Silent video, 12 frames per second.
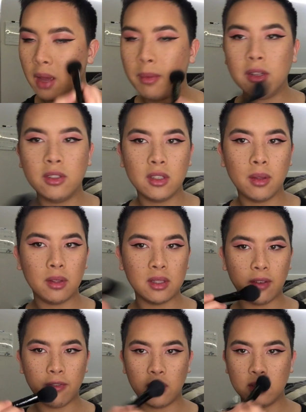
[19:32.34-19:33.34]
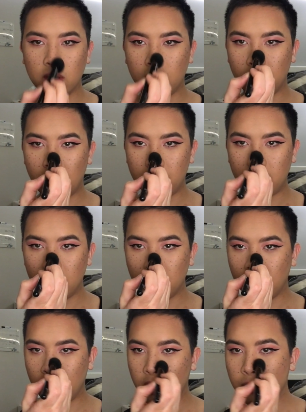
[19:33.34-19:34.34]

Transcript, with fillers: I'm going to do something different. So I'm going to, like,